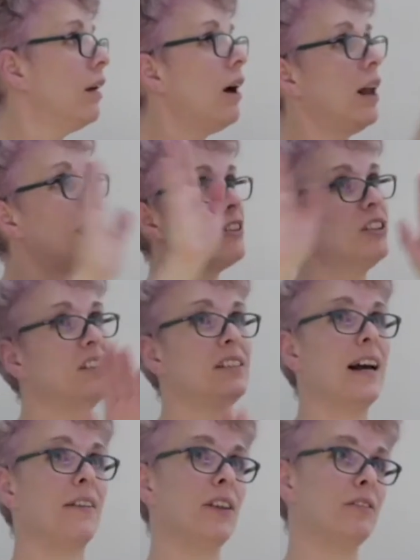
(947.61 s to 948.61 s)
I'll actually
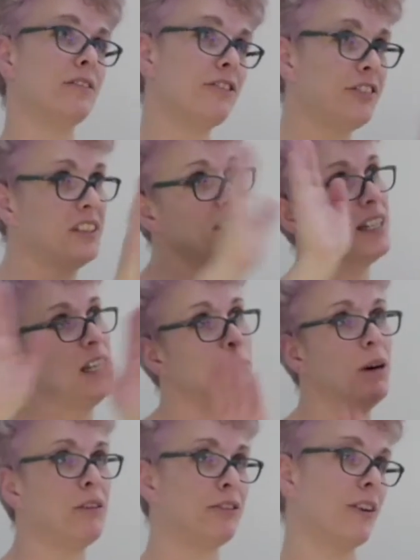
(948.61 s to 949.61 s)
stand there and physically
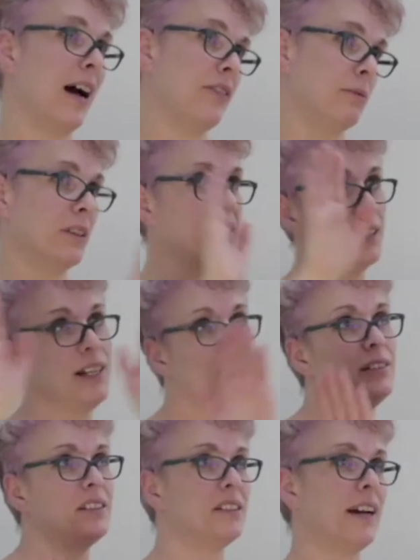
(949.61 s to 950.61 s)
buffer at them because they
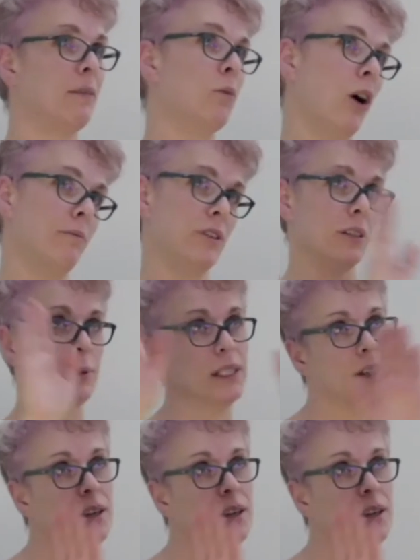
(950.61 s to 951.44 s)
understand what I'm doing.